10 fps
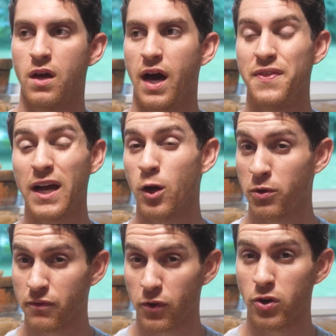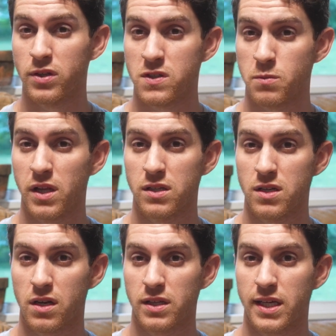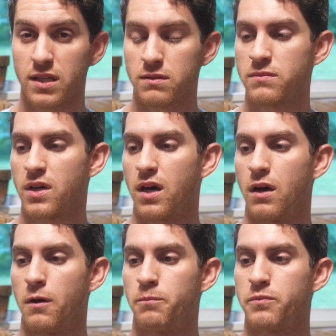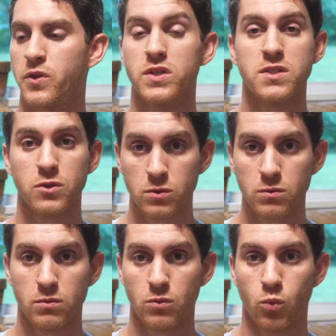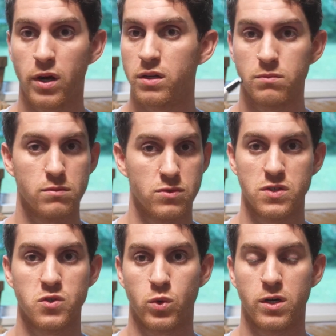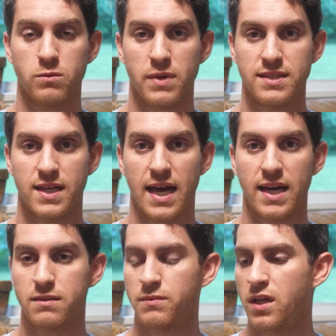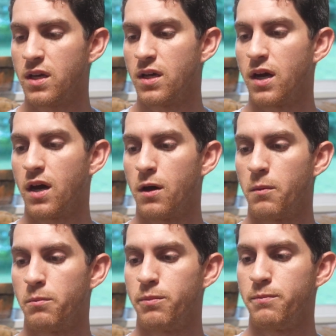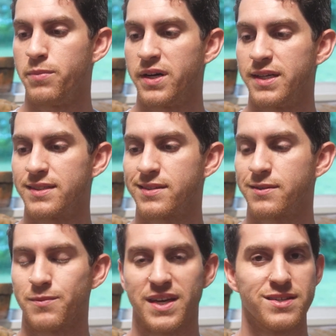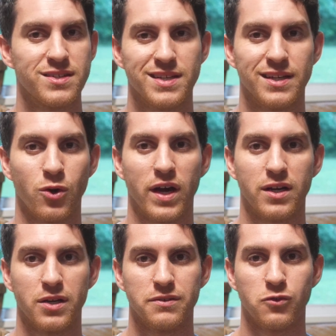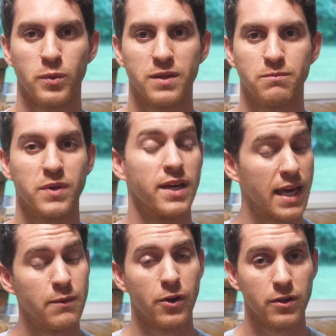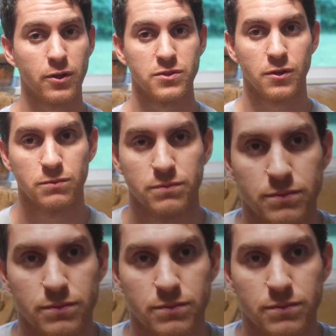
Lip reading: I think I would prefer it smelling it on a lady. You can still wear it just as well as a guy, but it just didn't quite cut it for me. It came very close though.